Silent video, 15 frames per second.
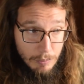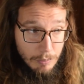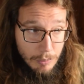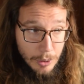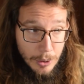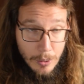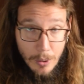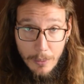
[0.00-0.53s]

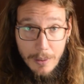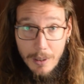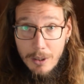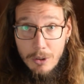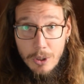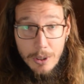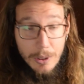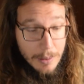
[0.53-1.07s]
recording
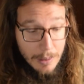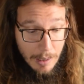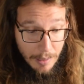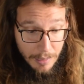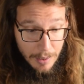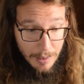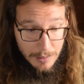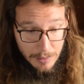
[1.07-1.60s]
in general, I
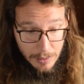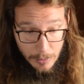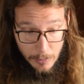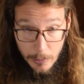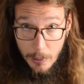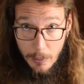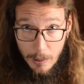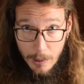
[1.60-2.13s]
think it's a
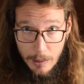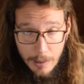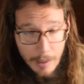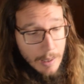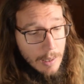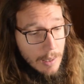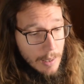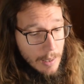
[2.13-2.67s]
good unit.
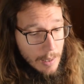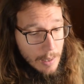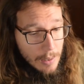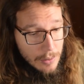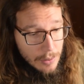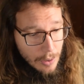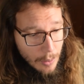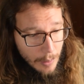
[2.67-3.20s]

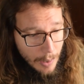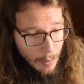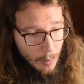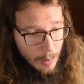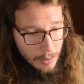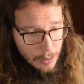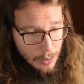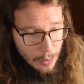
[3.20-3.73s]
So what I
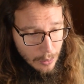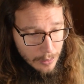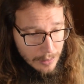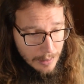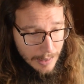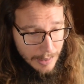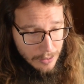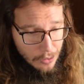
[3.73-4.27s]
want to do
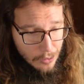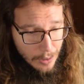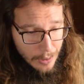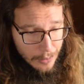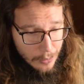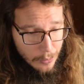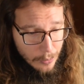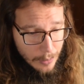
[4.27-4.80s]
is like
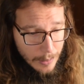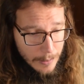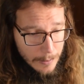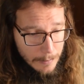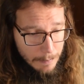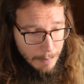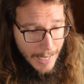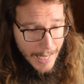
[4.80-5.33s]
start
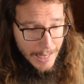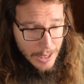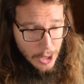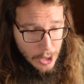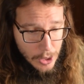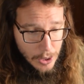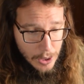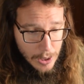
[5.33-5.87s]
doing
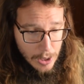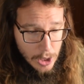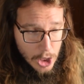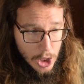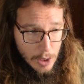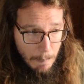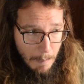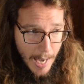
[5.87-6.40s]

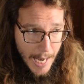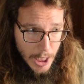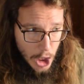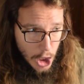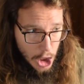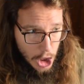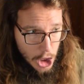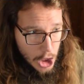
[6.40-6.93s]
patches,
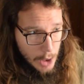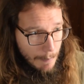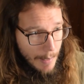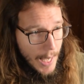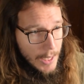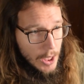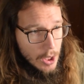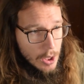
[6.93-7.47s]
patches,
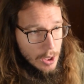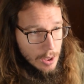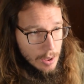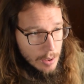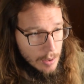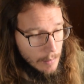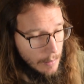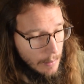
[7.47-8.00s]
patches,